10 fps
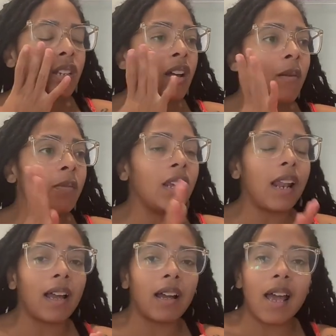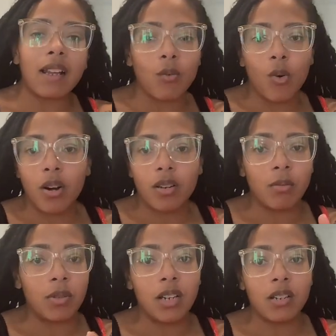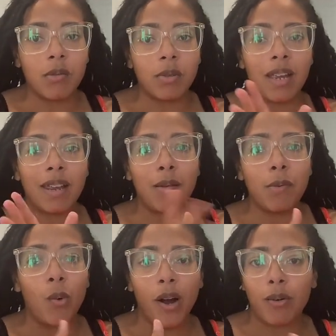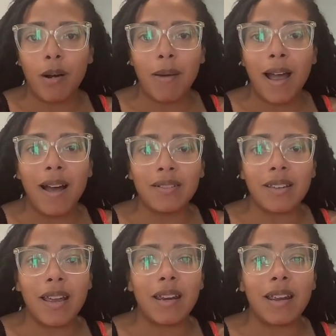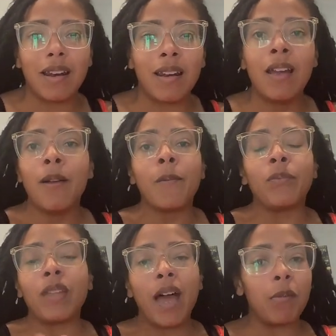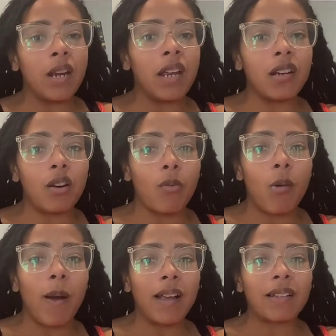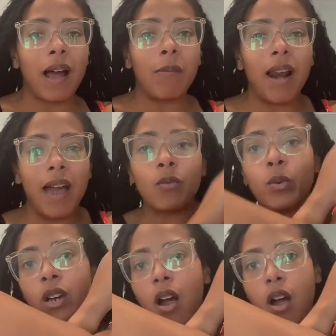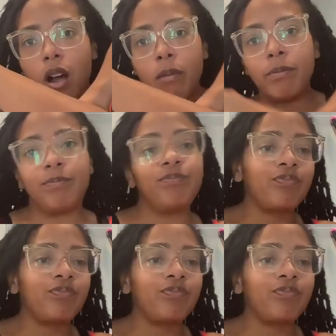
to come get like a glass of water or some tea or something, and it'd be walking around my house, and then that'd be the end of the robot because I'd be like, what